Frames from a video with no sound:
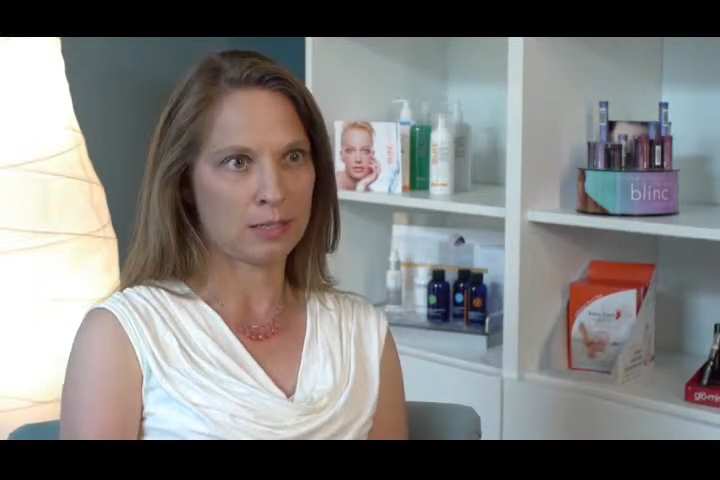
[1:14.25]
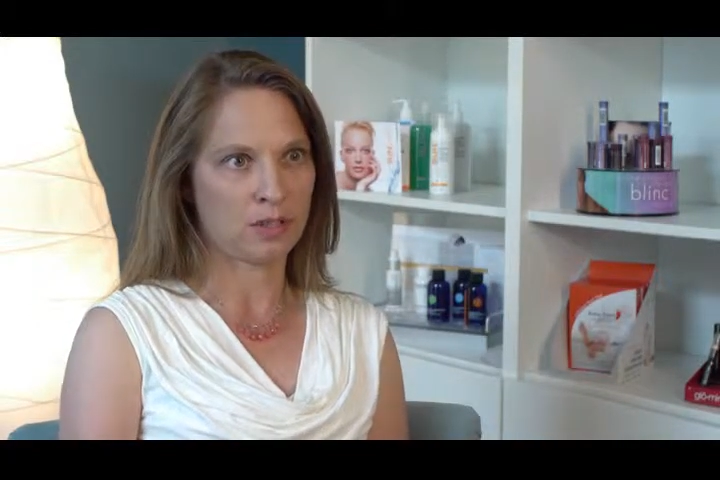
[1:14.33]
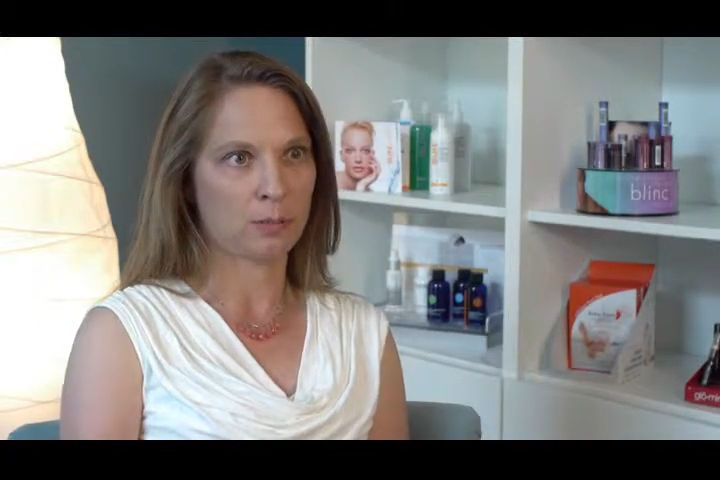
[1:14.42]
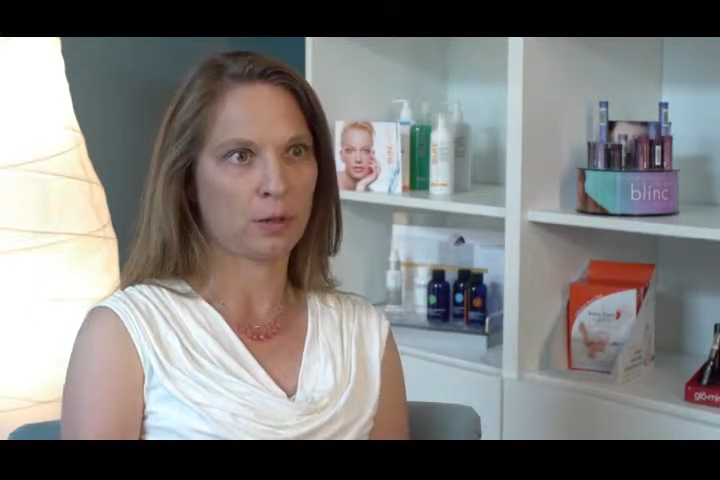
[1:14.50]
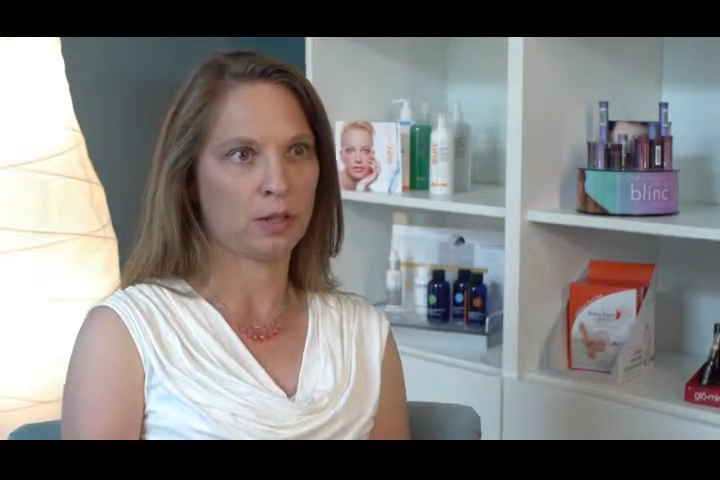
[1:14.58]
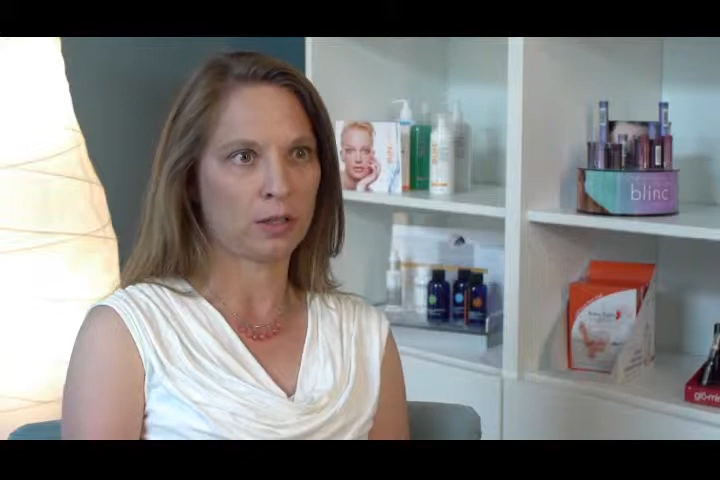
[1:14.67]

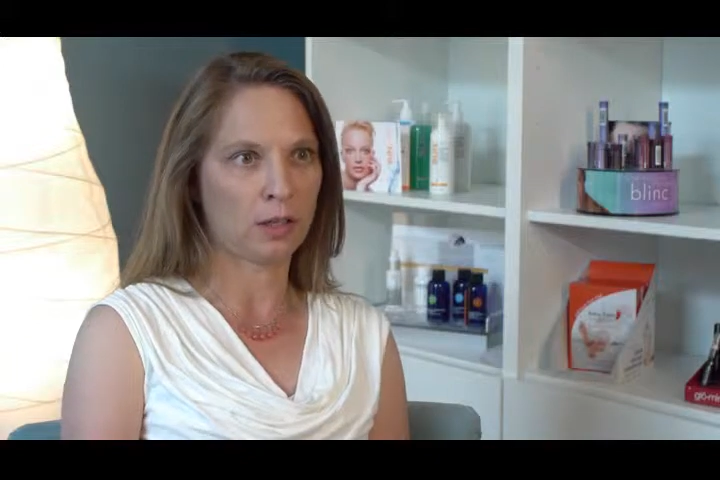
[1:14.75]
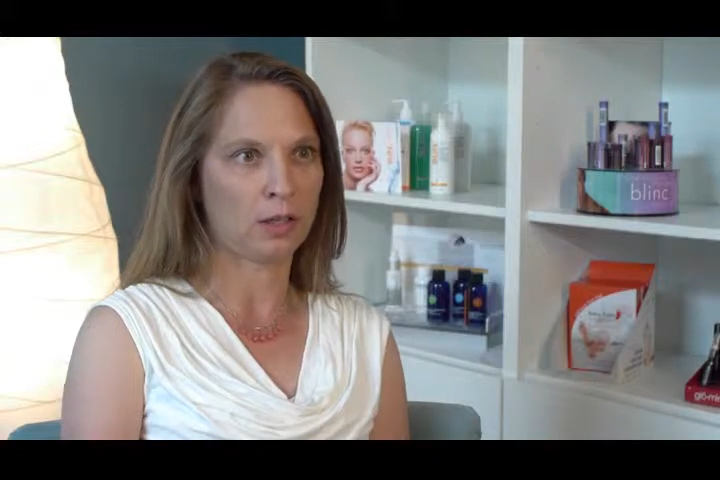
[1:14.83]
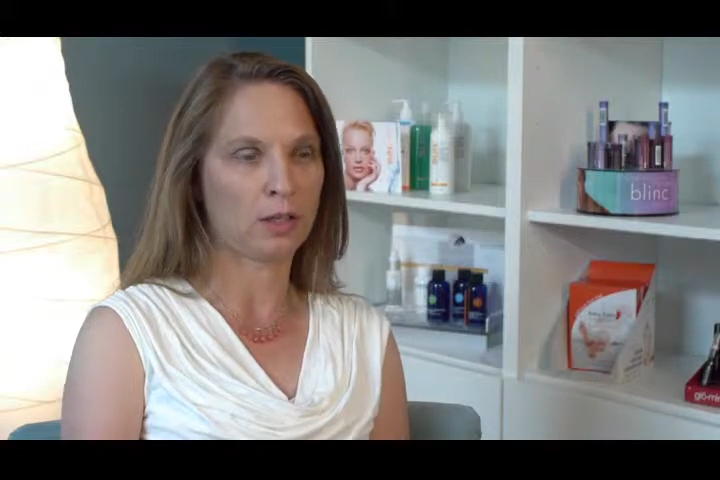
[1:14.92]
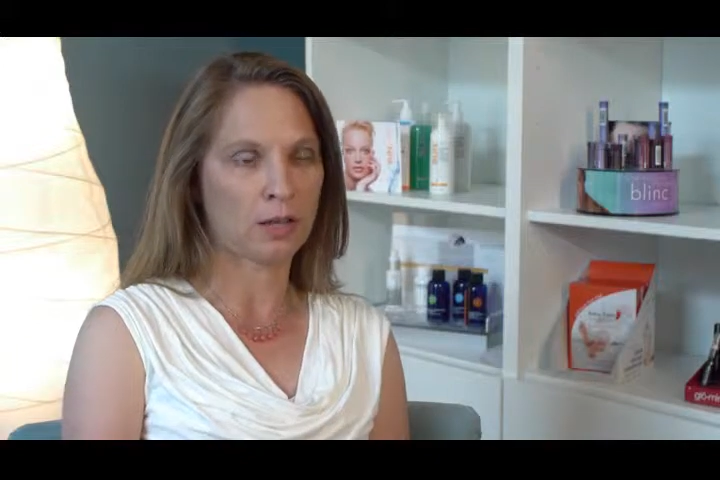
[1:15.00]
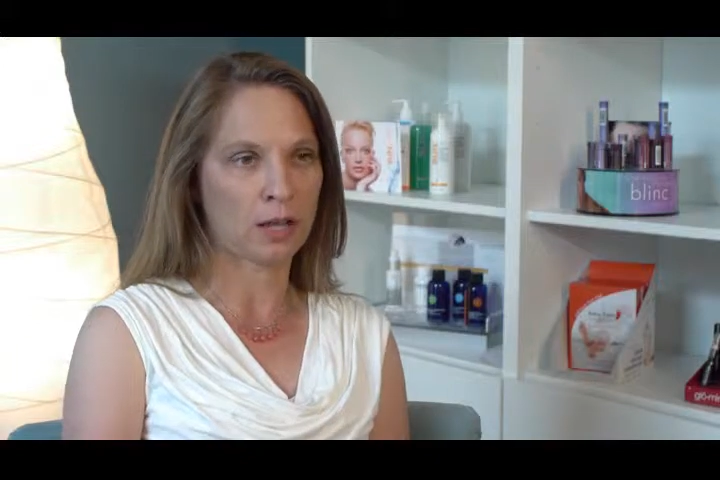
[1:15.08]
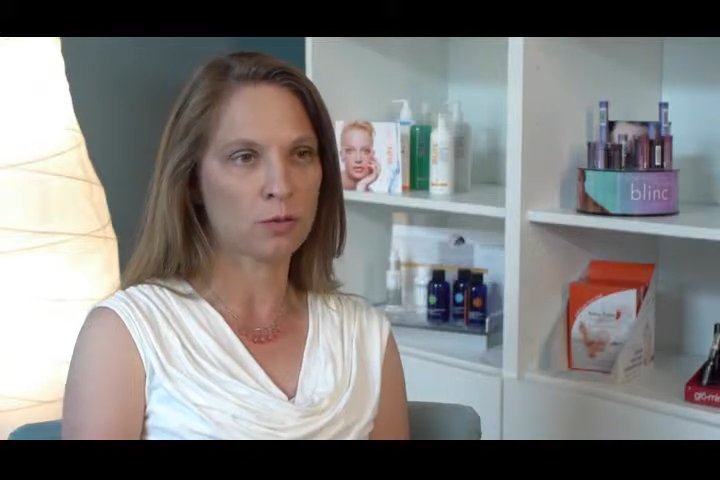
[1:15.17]
something
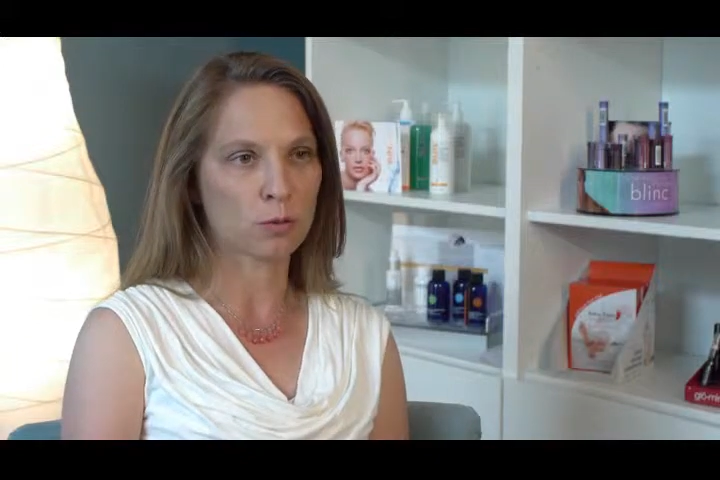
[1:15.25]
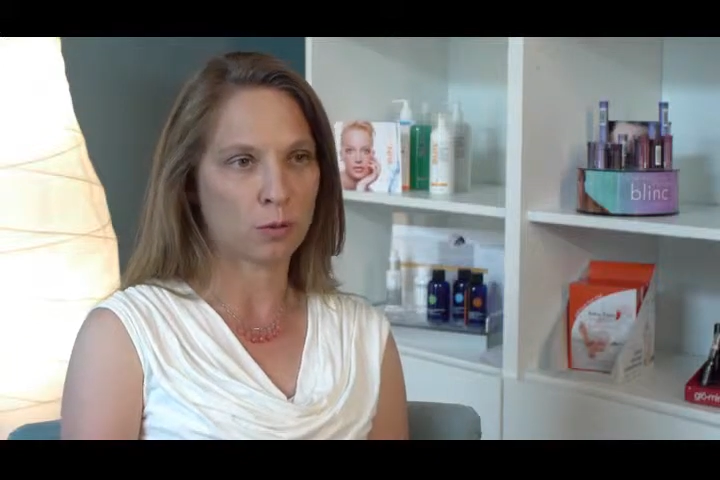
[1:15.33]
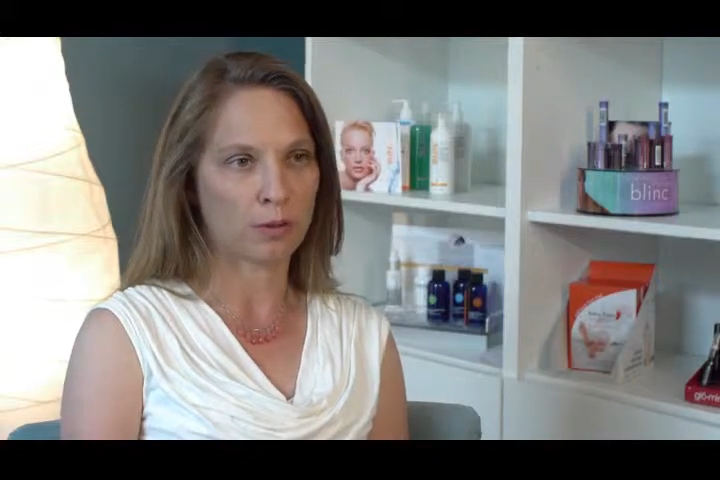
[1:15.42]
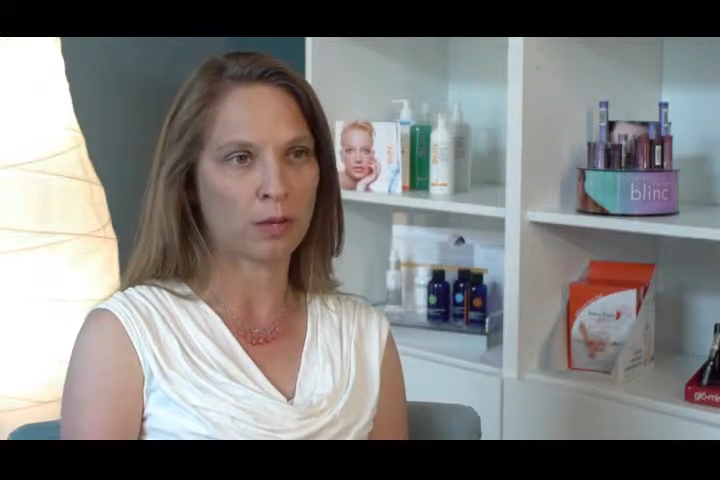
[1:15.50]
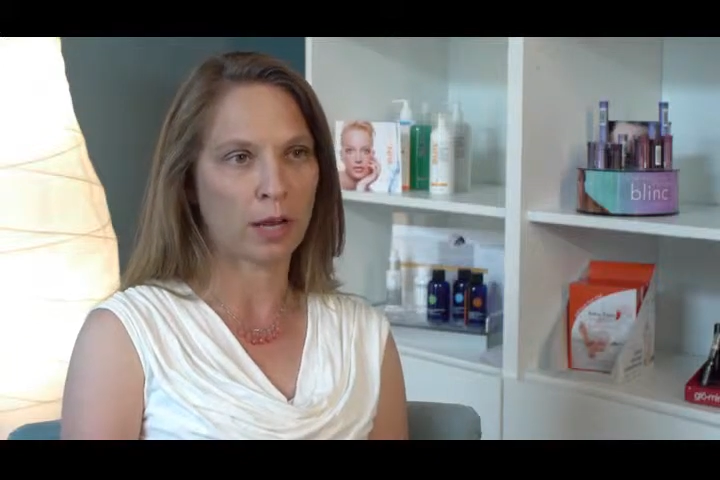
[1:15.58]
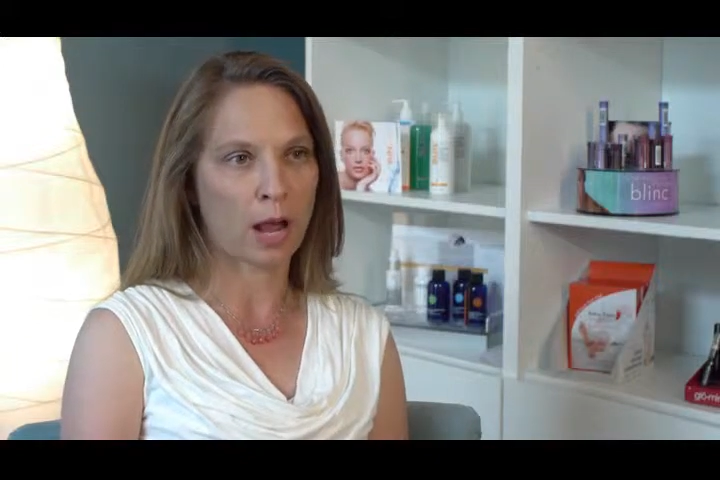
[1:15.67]
done and that sort
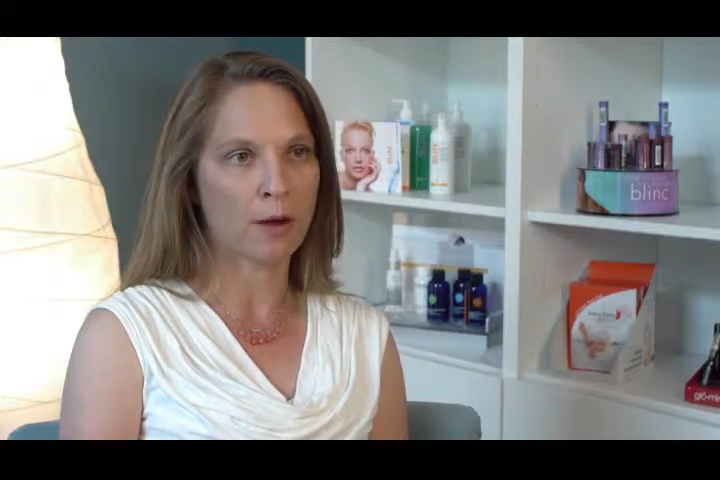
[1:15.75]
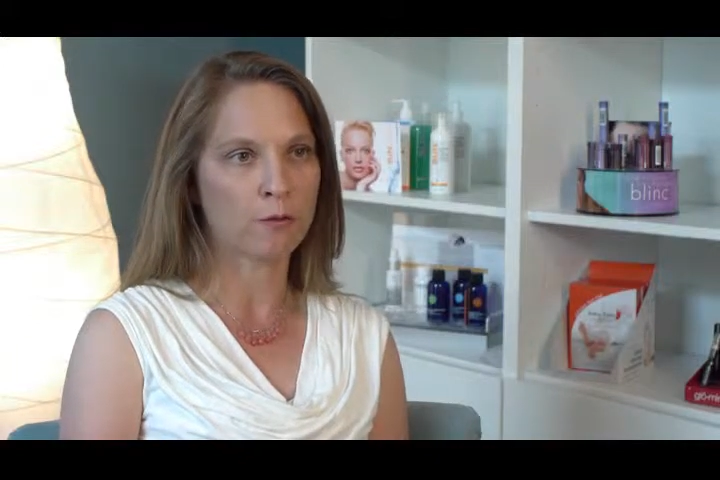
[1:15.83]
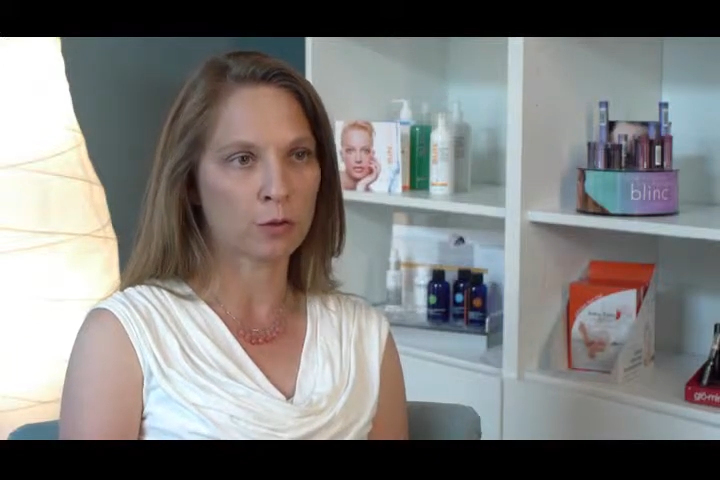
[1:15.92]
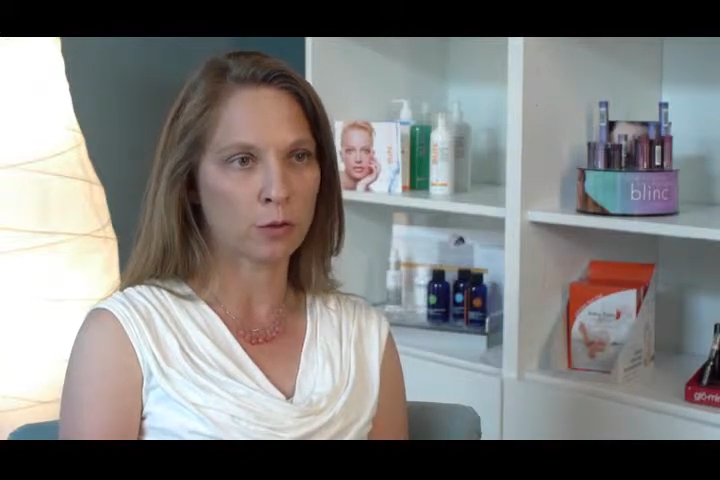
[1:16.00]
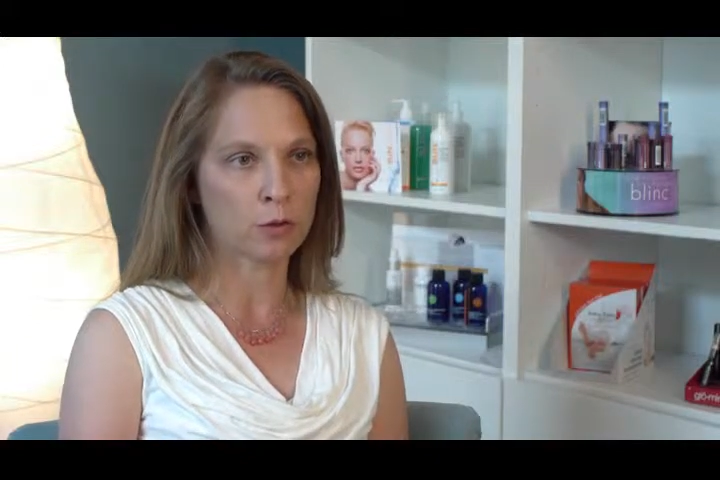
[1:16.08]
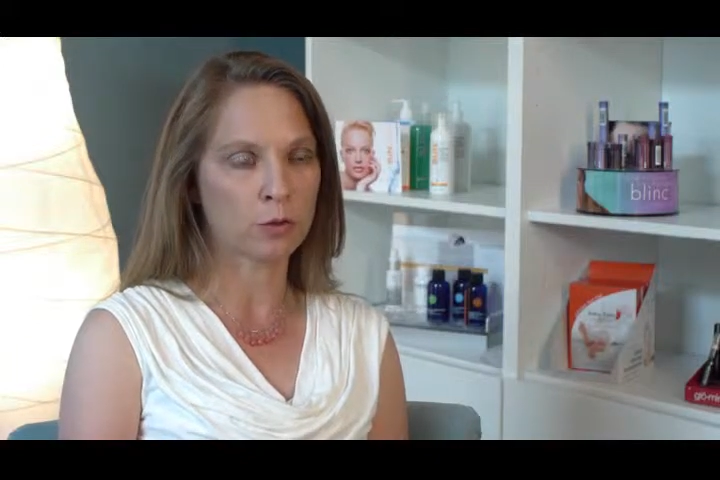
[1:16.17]
of thing after the